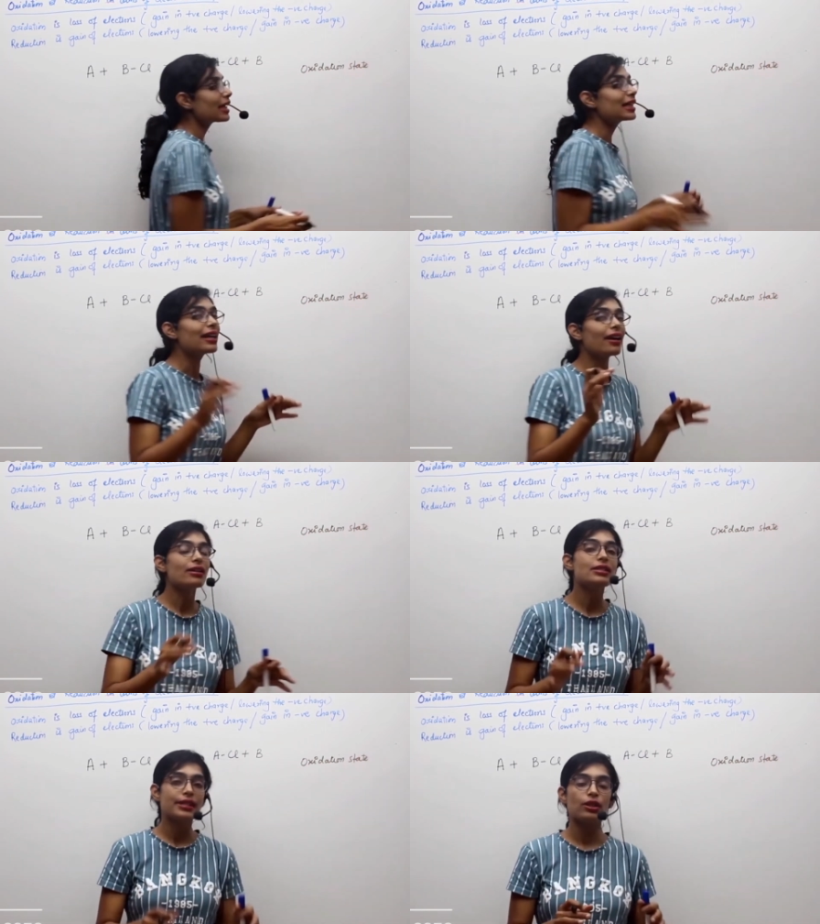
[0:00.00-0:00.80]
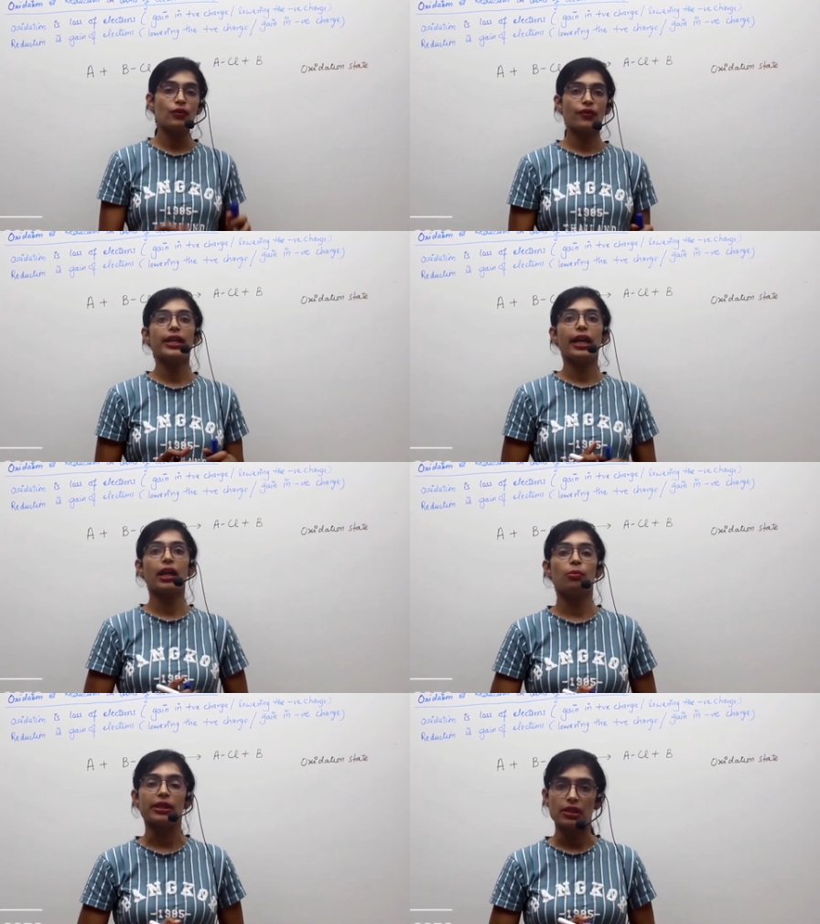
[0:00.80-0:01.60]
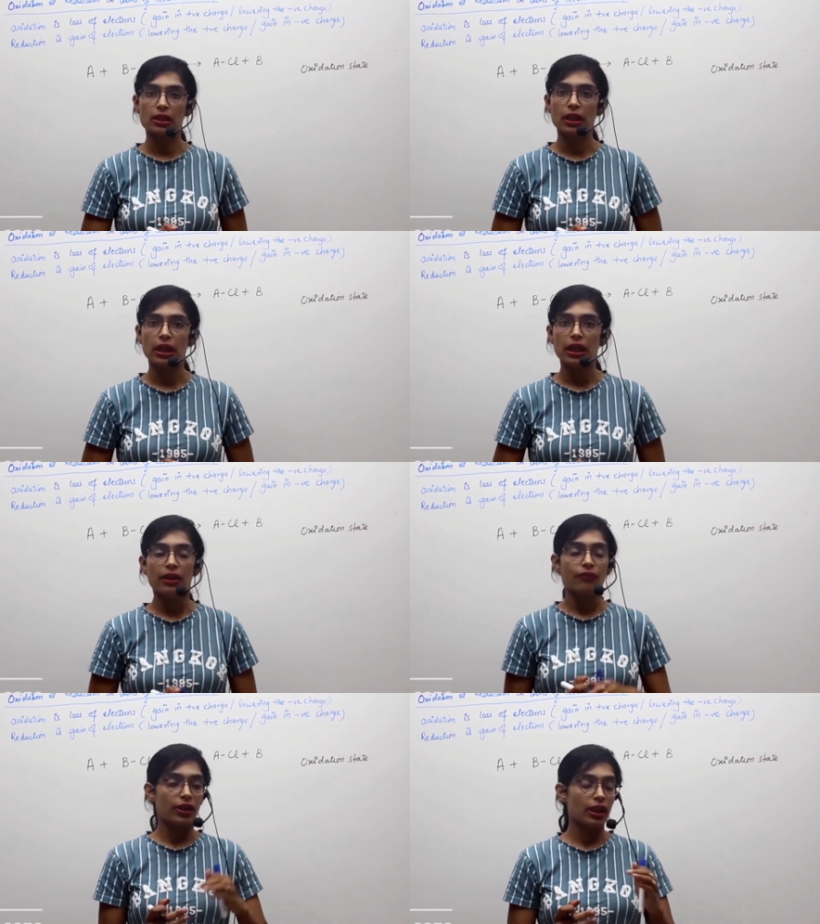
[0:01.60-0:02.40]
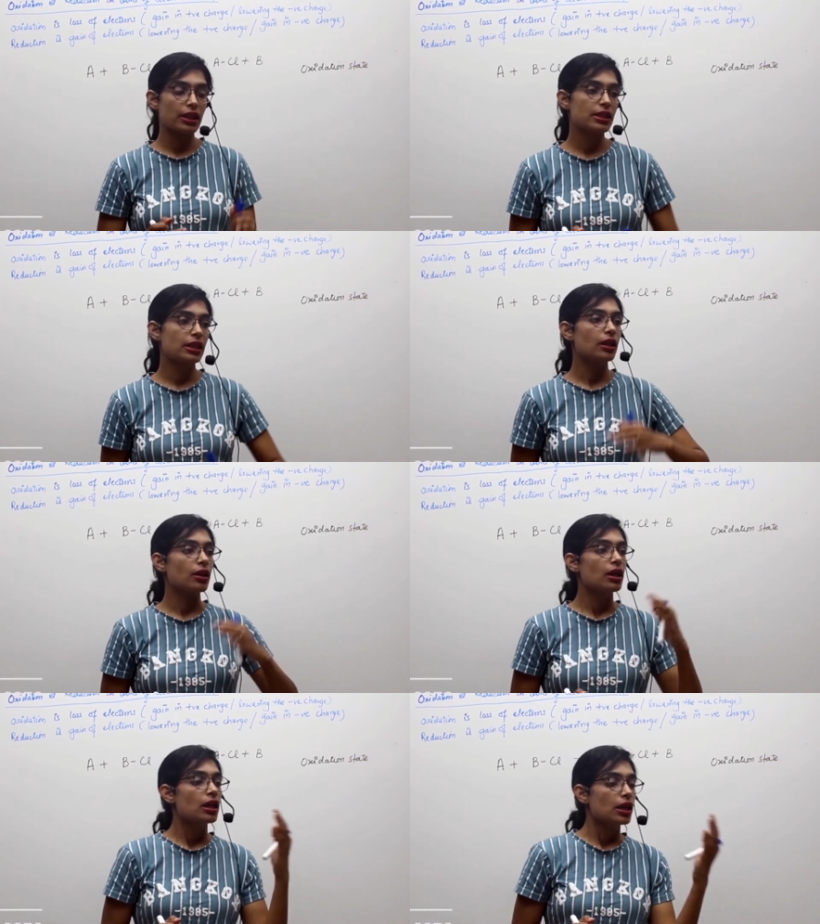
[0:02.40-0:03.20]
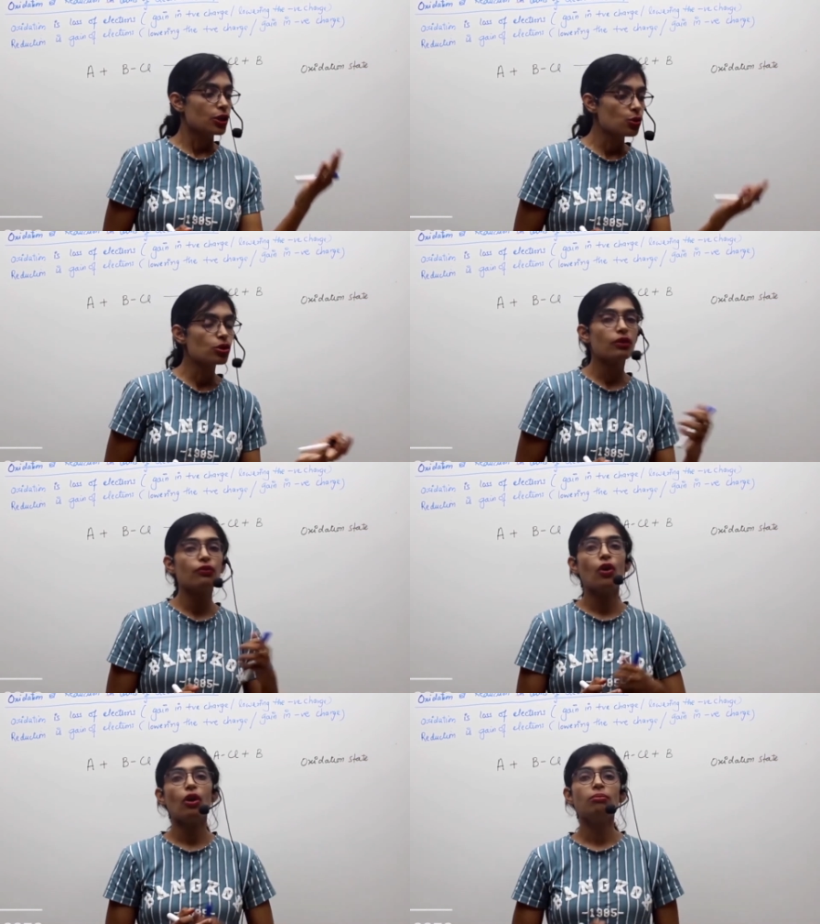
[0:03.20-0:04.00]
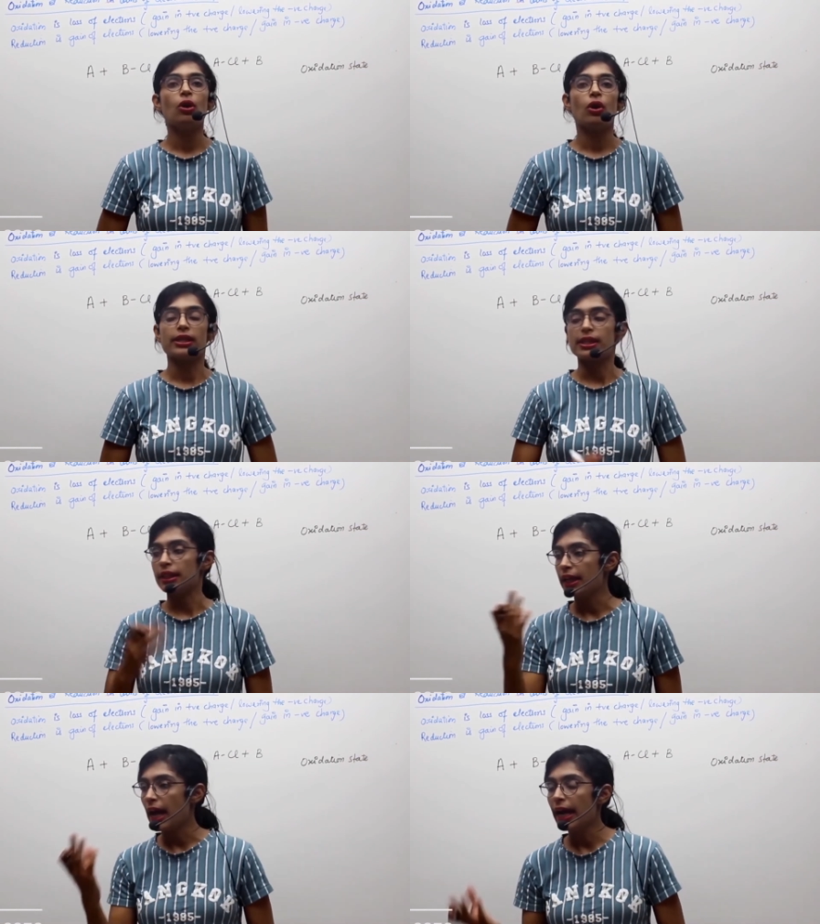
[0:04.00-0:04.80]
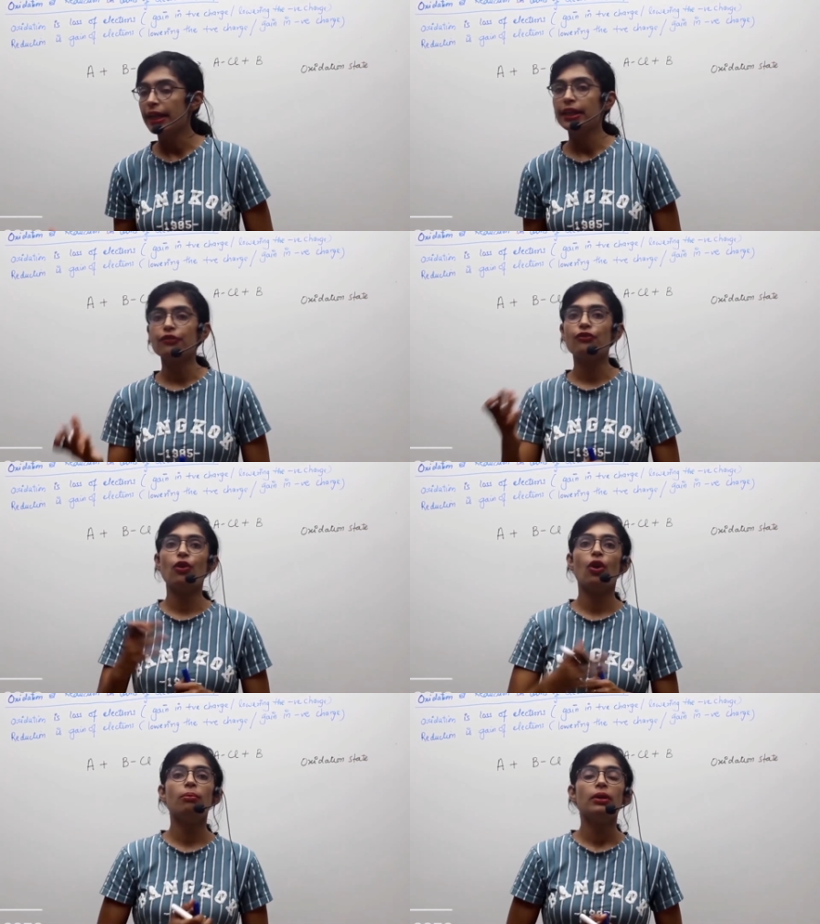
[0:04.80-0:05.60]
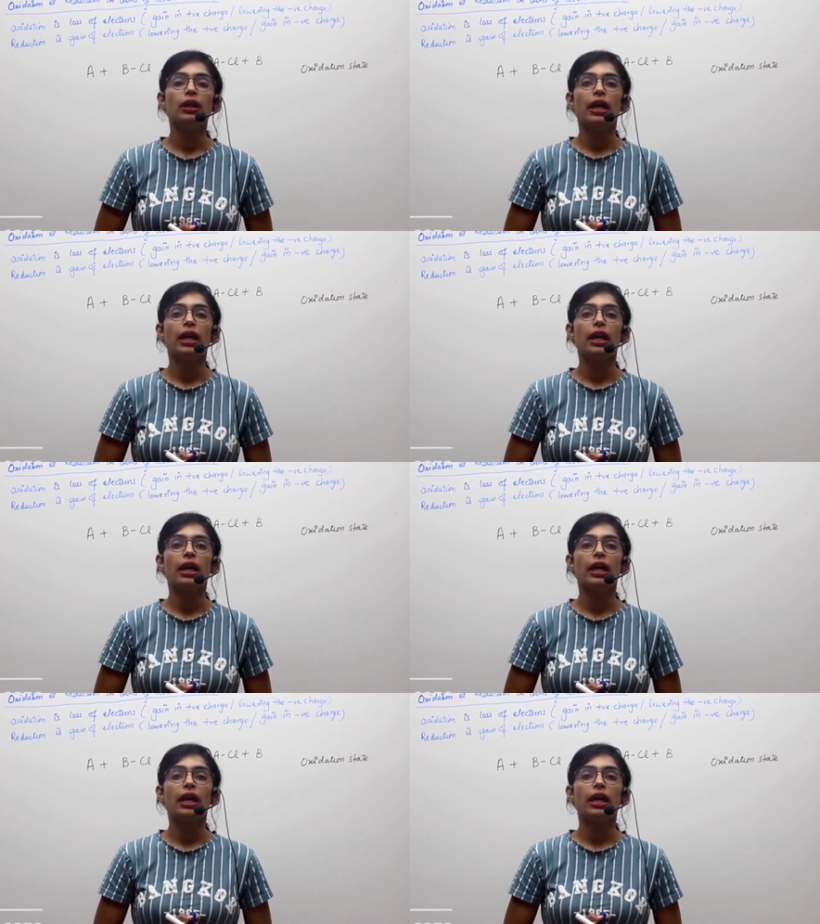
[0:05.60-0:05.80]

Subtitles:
the current state of an element, whether it's in the neutral form or it's in the ionic form,